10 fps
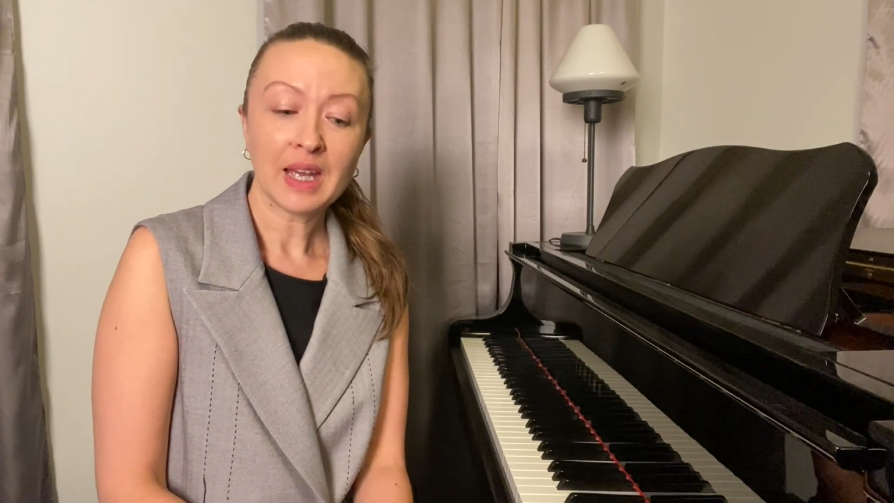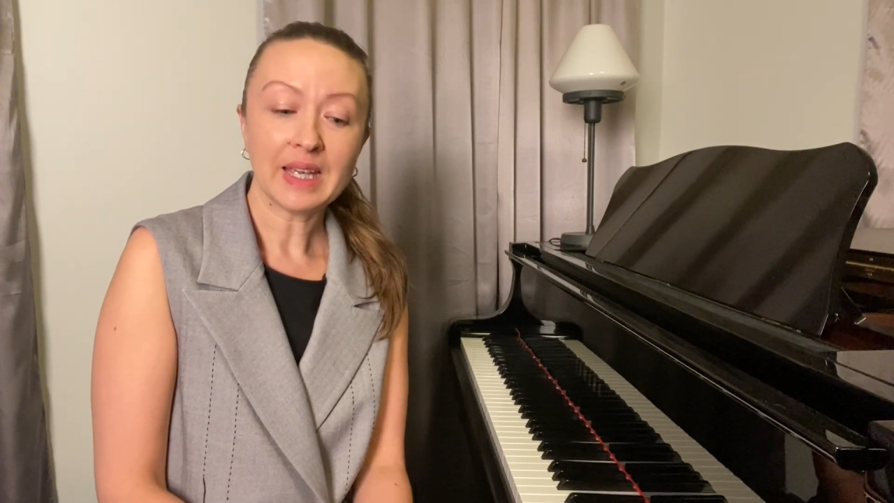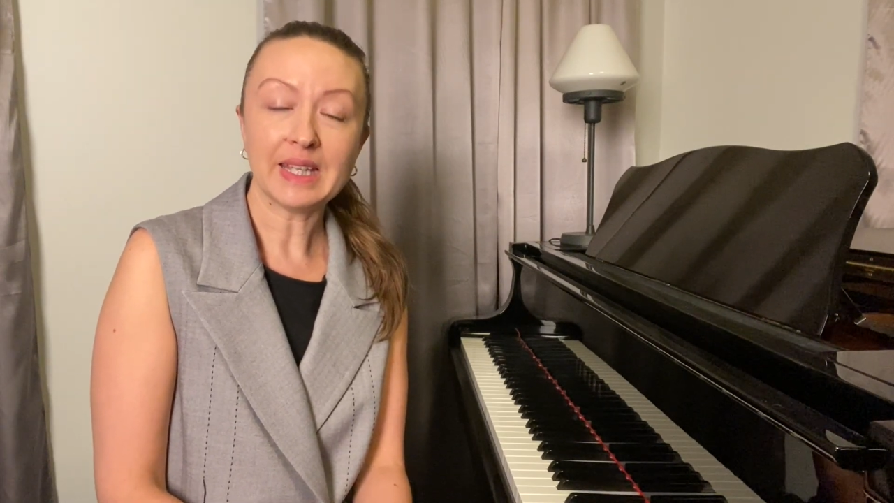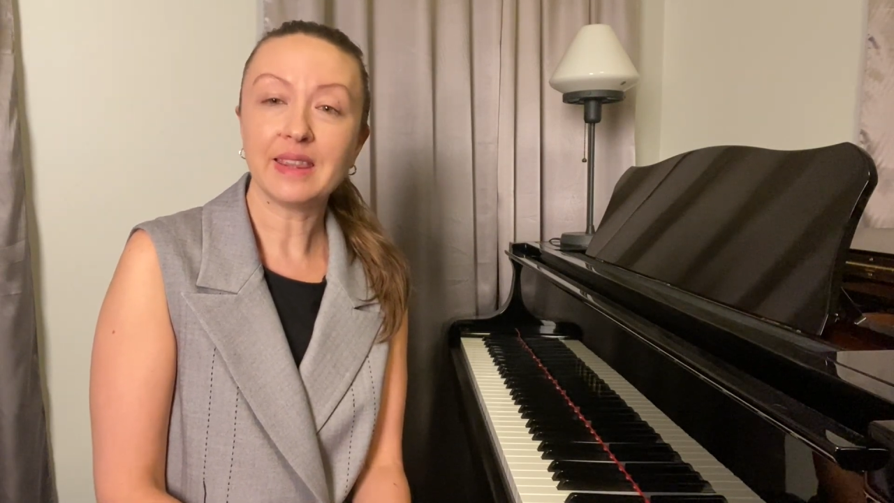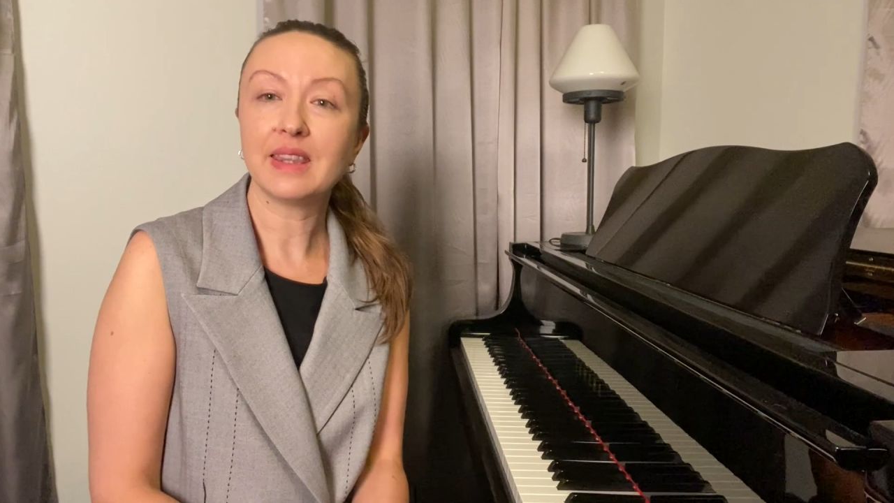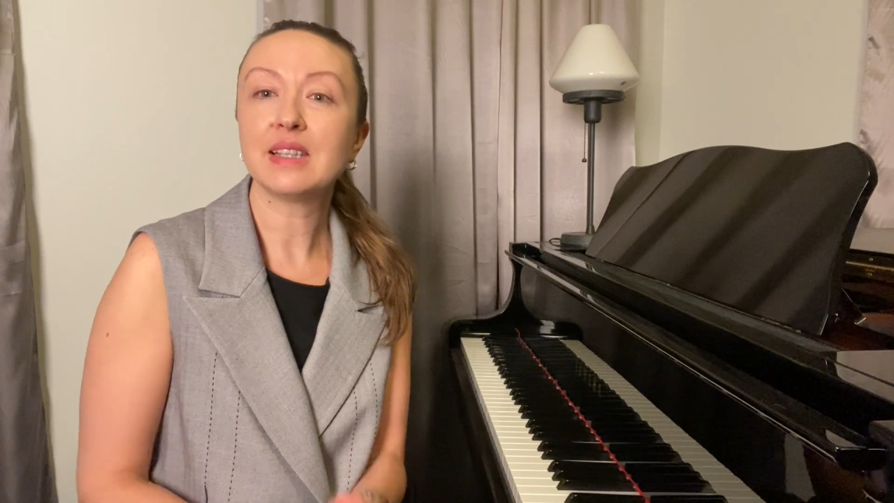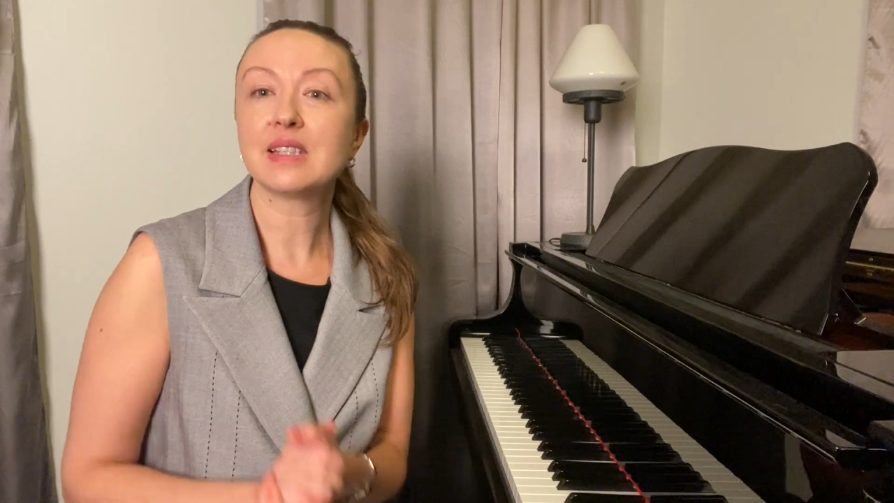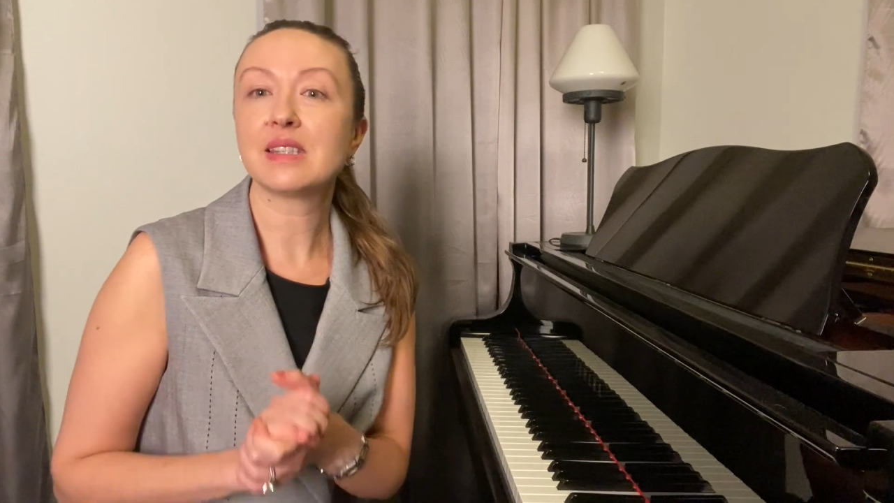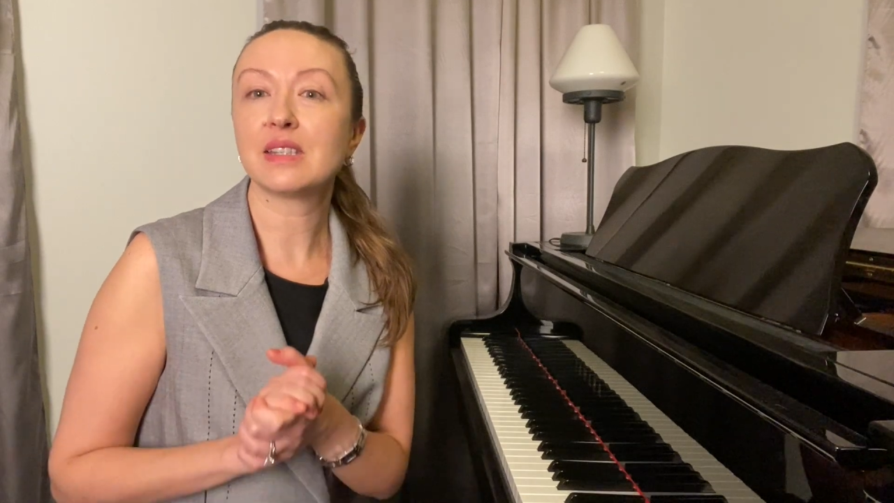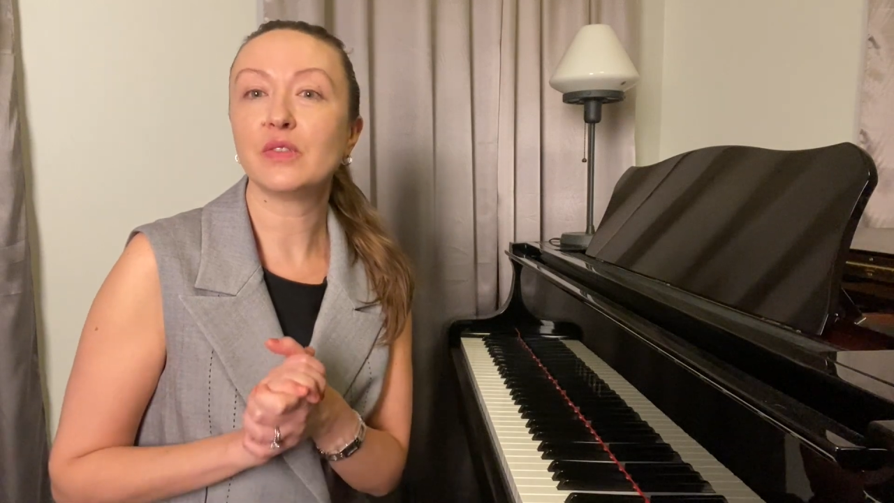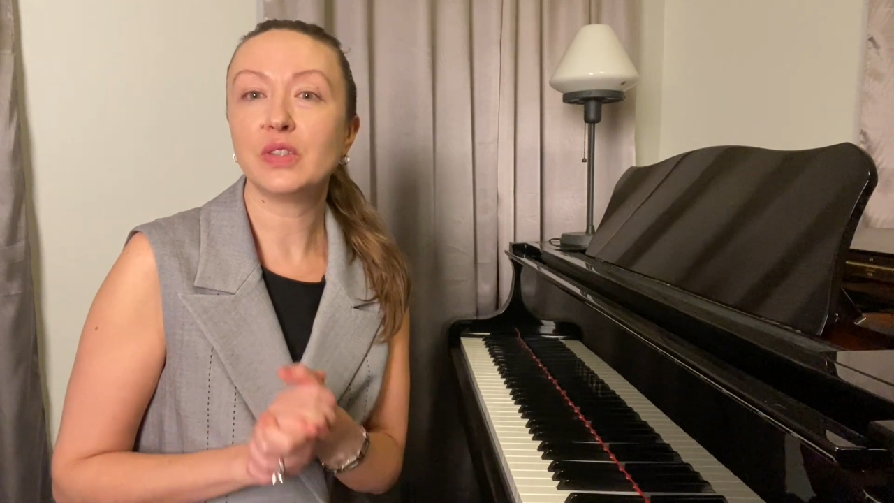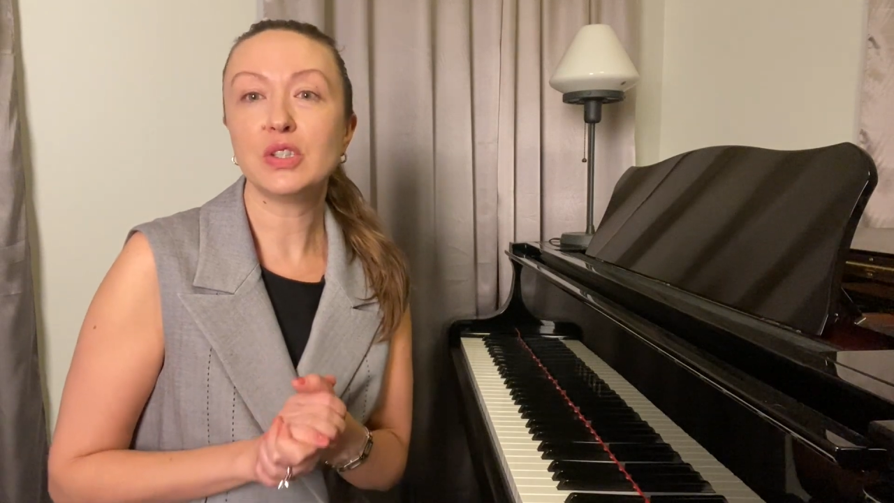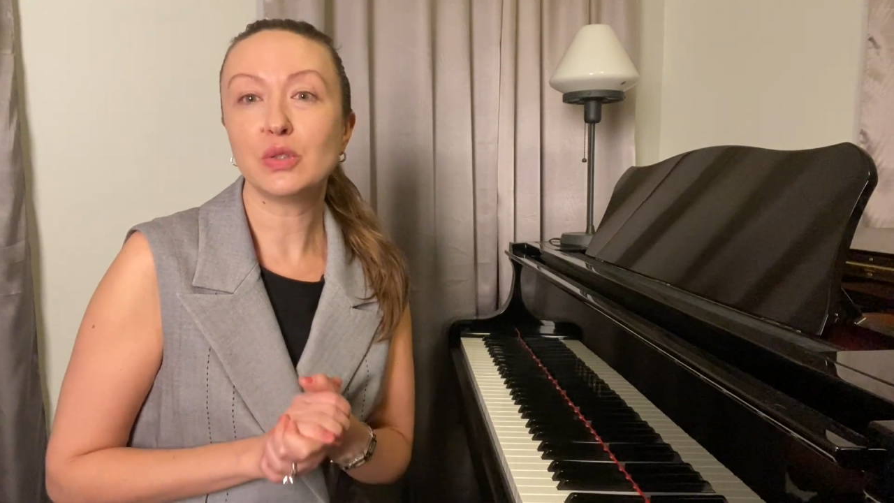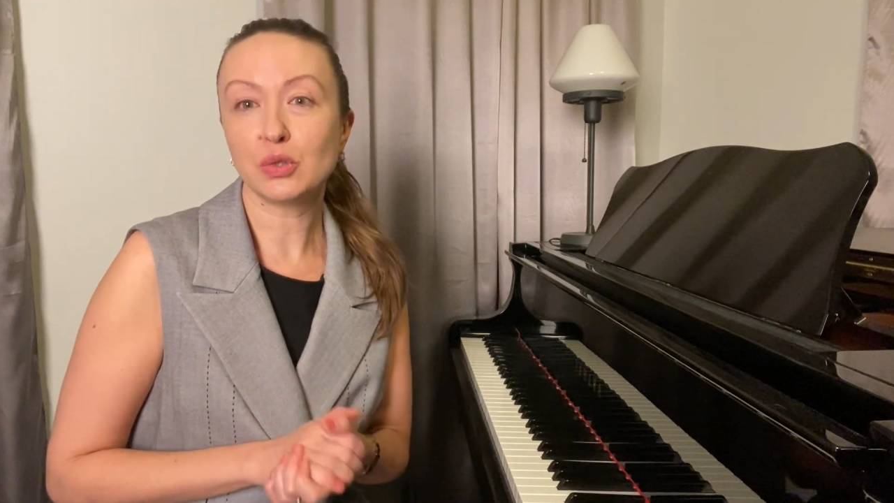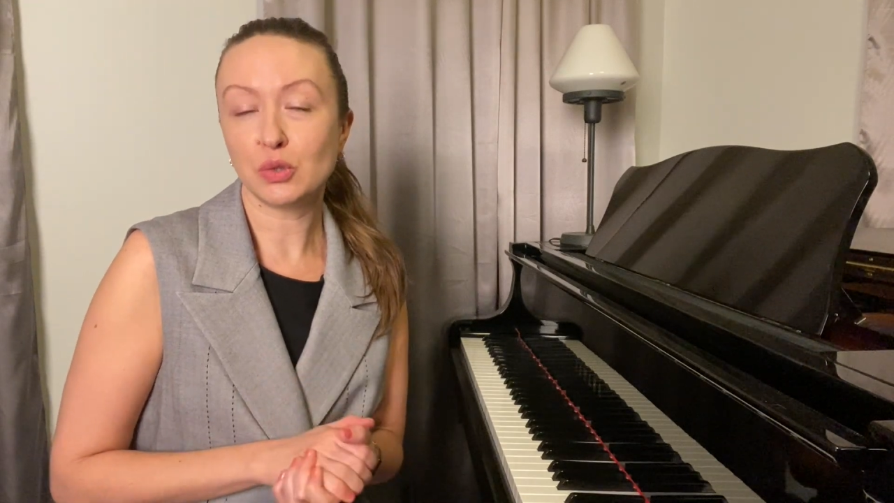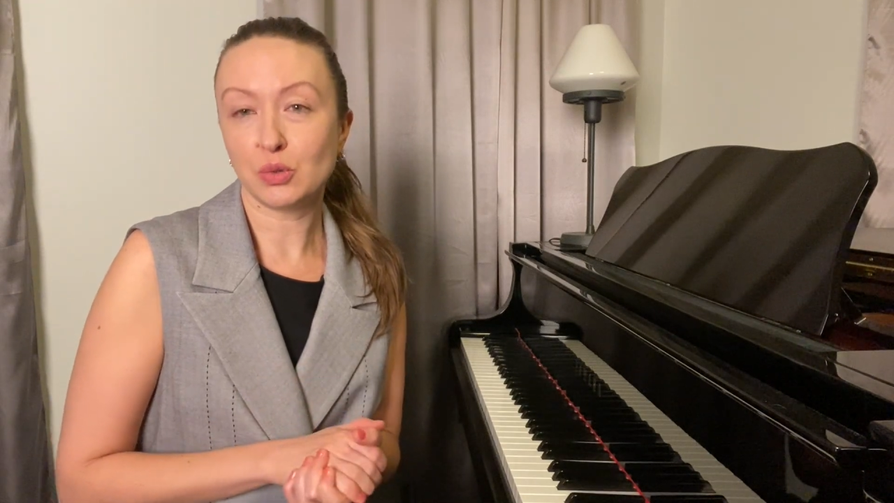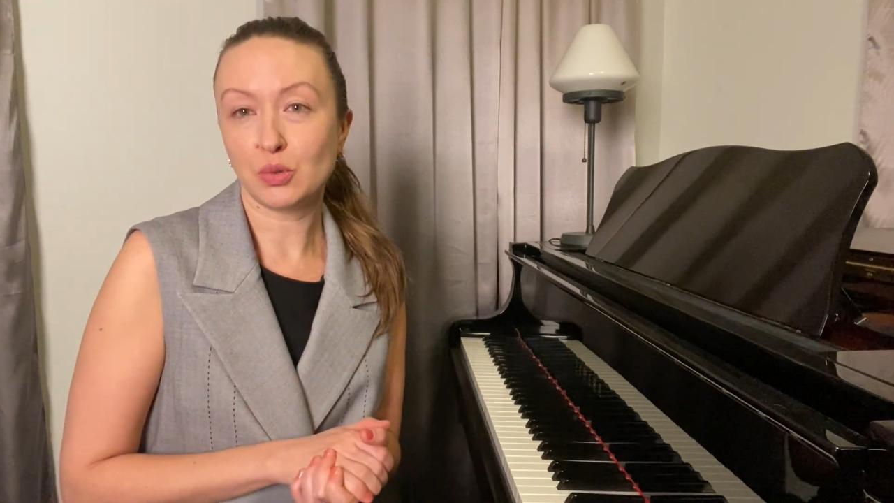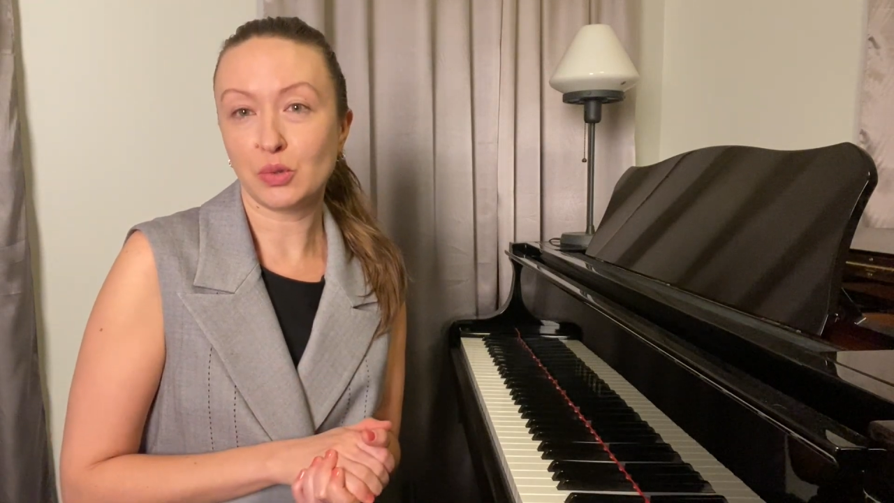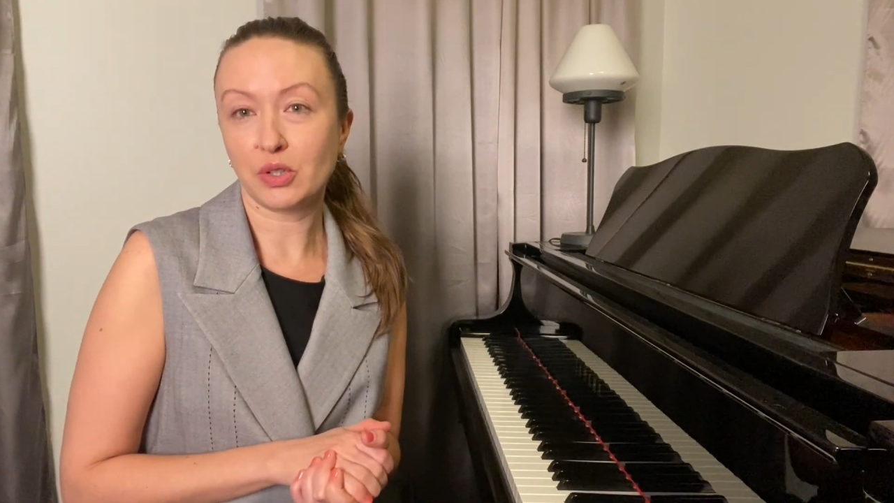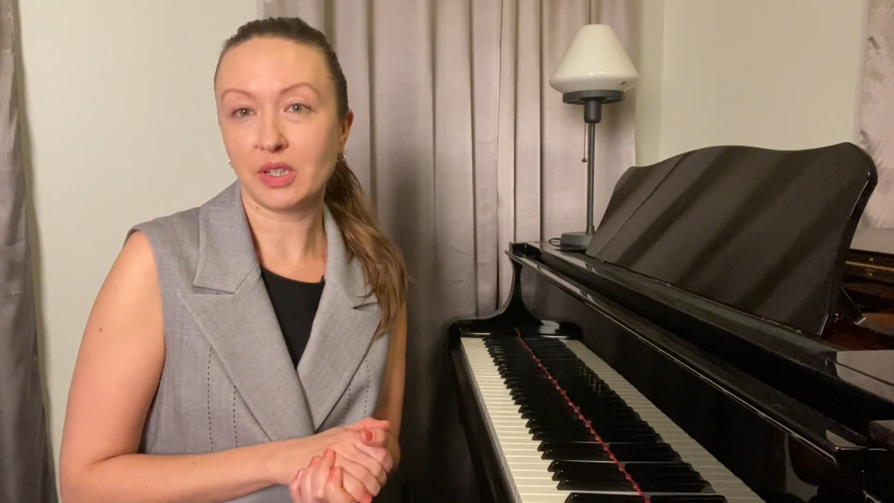In this video
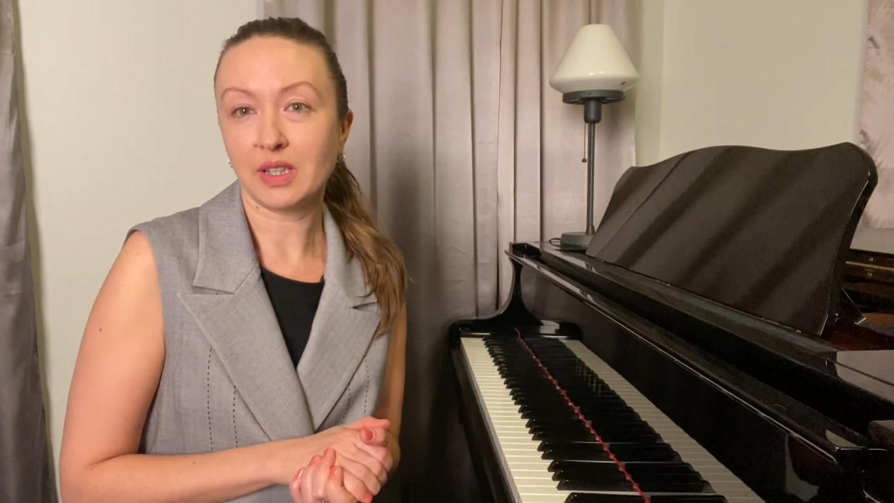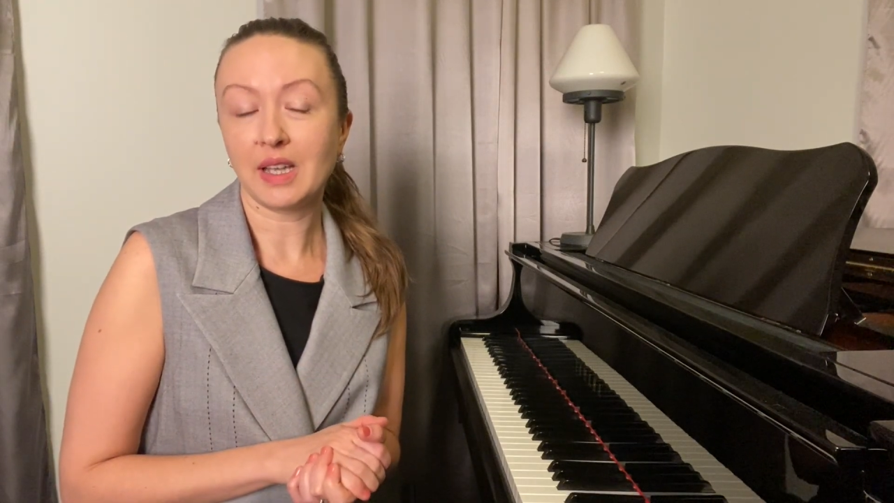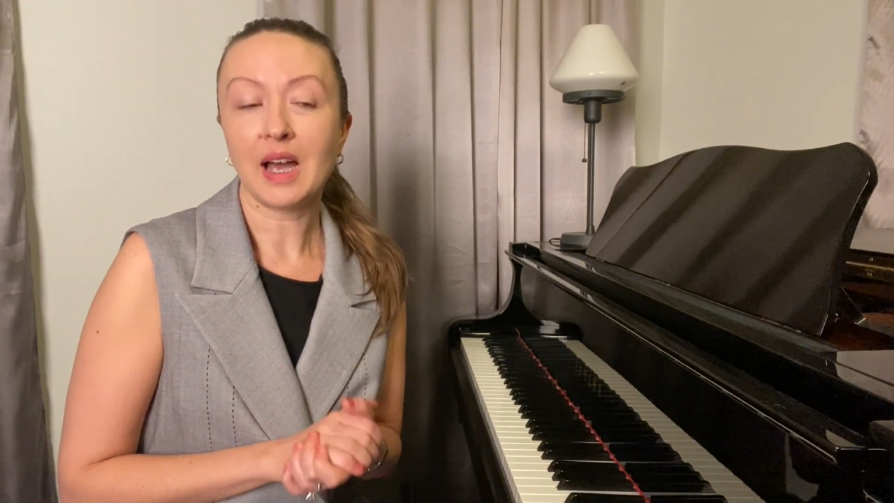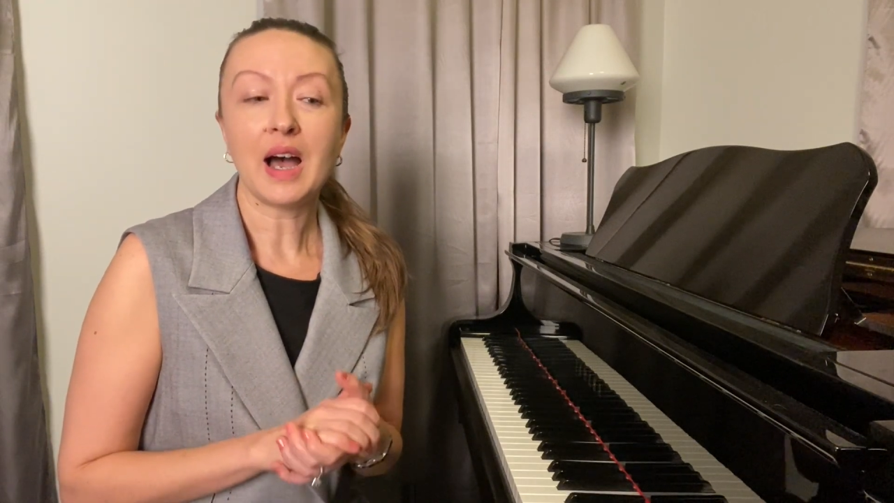tutorial,